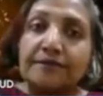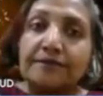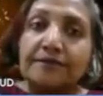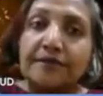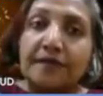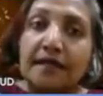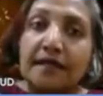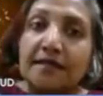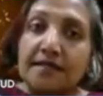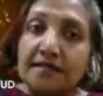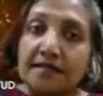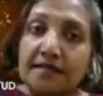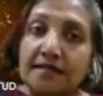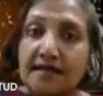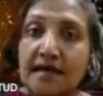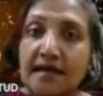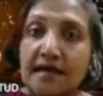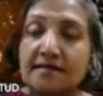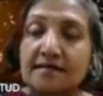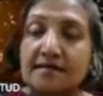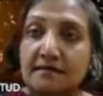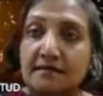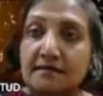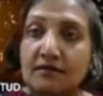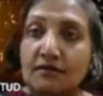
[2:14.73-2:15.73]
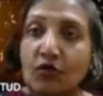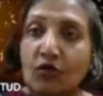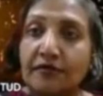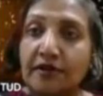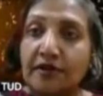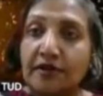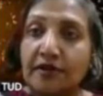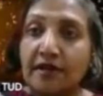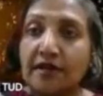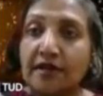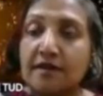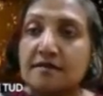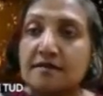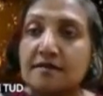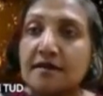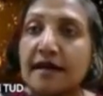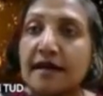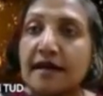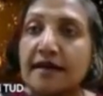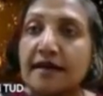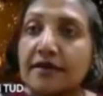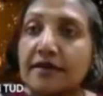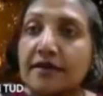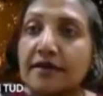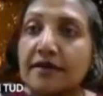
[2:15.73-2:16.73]
this as a raw feeding as a
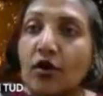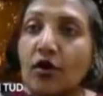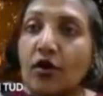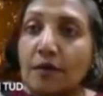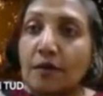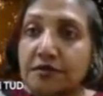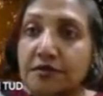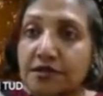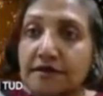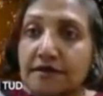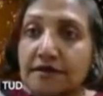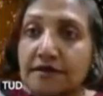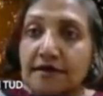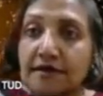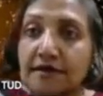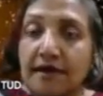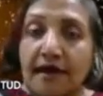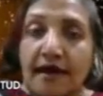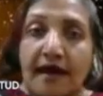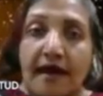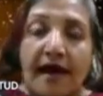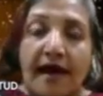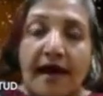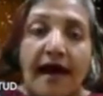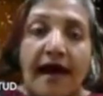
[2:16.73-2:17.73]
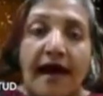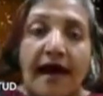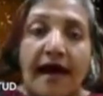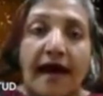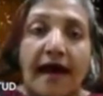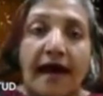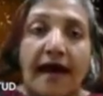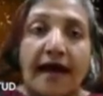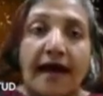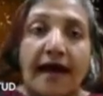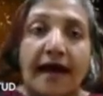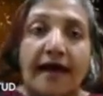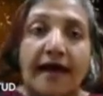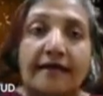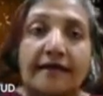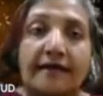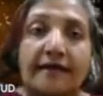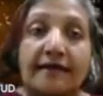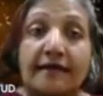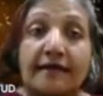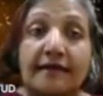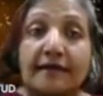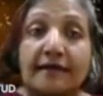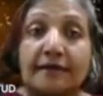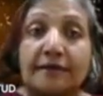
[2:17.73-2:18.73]
dietary option. And
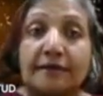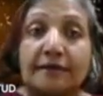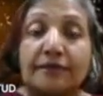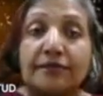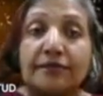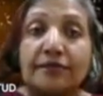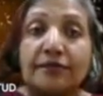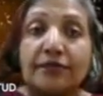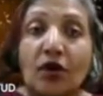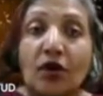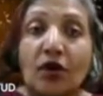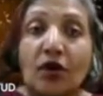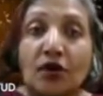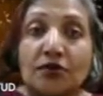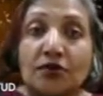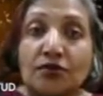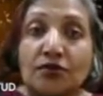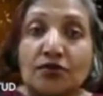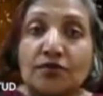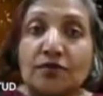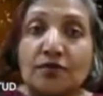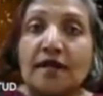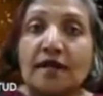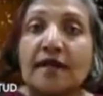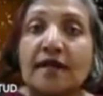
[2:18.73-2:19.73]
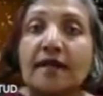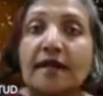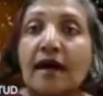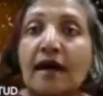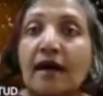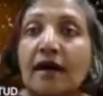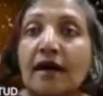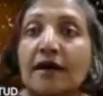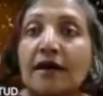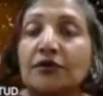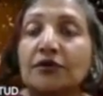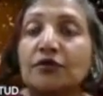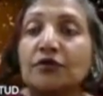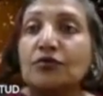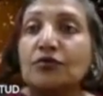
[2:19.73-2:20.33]
not only are you